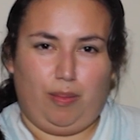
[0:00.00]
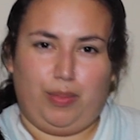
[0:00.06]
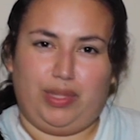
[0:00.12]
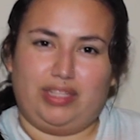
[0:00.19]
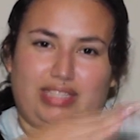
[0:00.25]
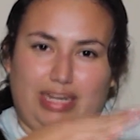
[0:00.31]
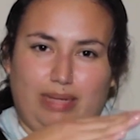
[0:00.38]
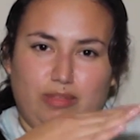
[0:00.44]

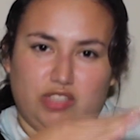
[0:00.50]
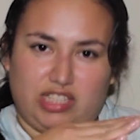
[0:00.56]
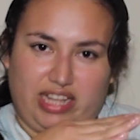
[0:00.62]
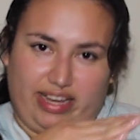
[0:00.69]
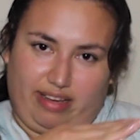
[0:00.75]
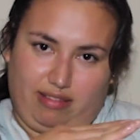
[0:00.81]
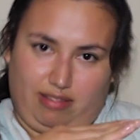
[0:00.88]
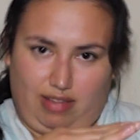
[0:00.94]
But the table's
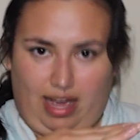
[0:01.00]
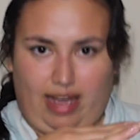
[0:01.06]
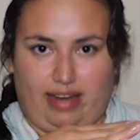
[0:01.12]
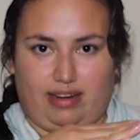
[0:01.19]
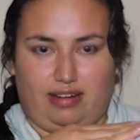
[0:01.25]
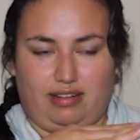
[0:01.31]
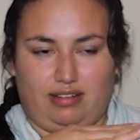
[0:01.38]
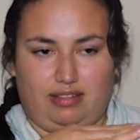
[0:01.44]
like
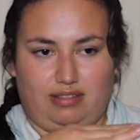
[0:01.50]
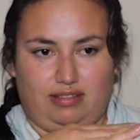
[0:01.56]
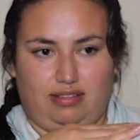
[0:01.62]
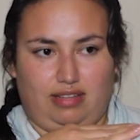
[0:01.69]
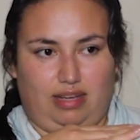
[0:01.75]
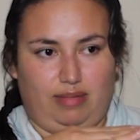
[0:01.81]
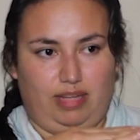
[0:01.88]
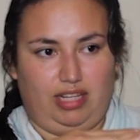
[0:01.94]
that.
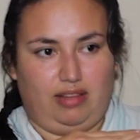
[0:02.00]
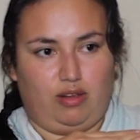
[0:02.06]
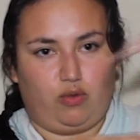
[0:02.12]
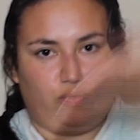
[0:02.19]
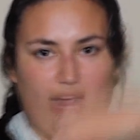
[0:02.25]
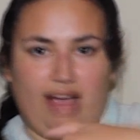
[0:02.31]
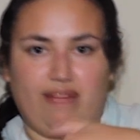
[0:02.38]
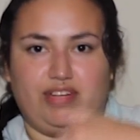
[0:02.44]
I mean,
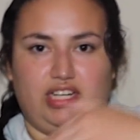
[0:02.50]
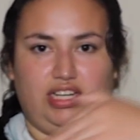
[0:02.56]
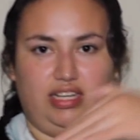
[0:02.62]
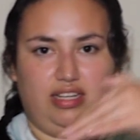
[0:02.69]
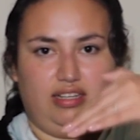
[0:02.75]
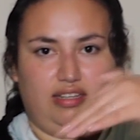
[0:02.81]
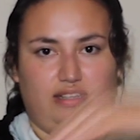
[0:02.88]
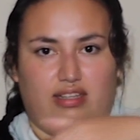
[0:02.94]

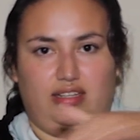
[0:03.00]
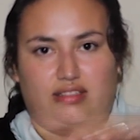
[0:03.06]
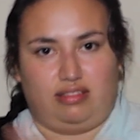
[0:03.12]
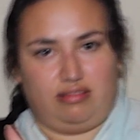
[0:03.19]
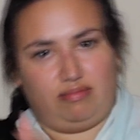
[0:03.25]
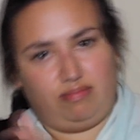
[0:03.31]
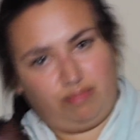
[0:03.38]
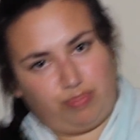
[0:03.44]
gravity, it
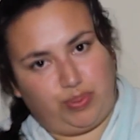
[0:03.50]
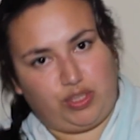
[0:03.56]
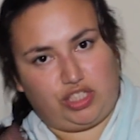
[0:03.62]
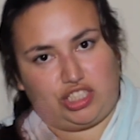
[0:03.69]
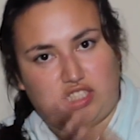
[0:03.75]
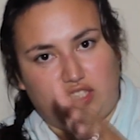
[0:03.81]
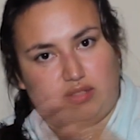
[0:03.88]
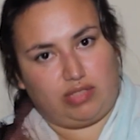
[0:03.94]

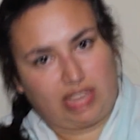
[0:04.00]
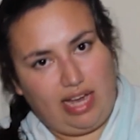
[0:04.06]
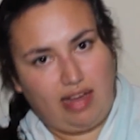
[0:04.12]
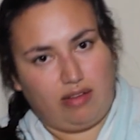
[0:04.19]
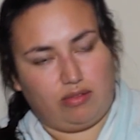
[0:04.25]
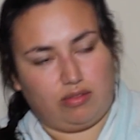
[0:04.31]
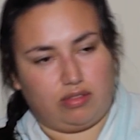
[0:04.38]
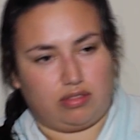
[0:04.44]
pushes you
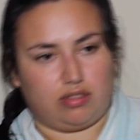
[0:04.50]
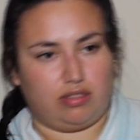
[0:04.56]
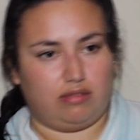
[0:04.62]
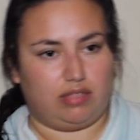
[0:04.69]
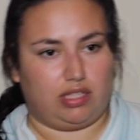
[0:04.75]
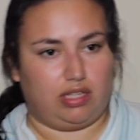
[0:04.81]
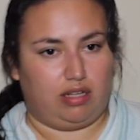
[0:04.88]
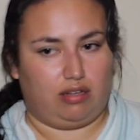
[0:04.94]
down. So
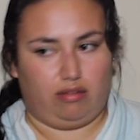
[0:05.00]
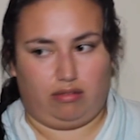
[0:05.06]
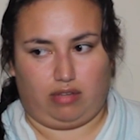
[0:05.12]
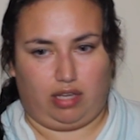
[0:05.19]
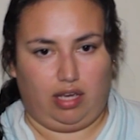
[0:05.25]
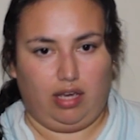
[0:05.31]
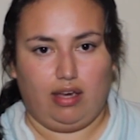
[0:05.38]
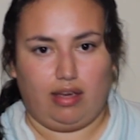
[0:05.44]
I was like,
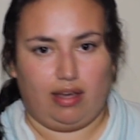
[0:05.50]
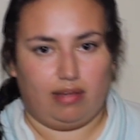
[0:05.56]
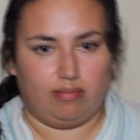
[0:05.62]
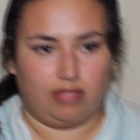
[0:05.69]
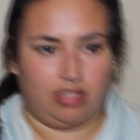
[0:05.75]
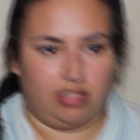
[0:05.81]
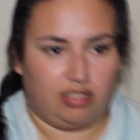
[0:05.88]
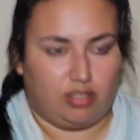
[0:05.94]
okay,
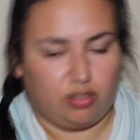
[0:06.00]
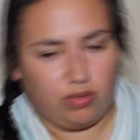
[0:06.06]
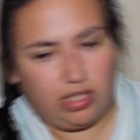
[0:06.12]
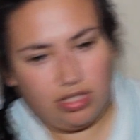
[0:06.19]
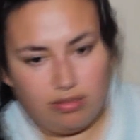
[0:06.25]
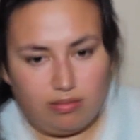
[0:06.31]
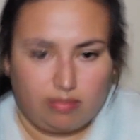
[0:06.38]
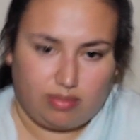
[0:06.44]
I'm going to do
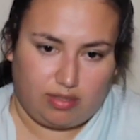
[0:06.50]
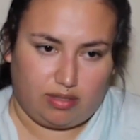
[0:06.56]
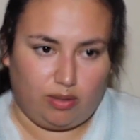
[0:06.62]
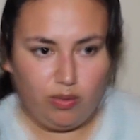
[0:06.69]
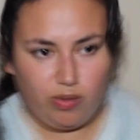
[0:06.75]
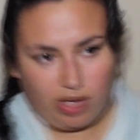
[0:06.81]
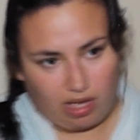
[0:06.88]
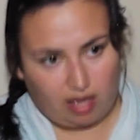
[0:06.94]
it.
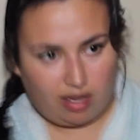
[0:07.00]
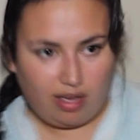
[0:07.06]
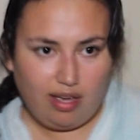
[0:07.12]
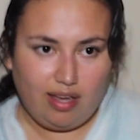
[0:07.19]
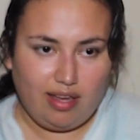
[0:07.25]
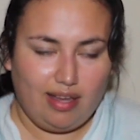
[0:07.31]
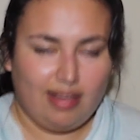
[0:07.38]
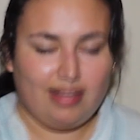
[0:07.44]
Okay.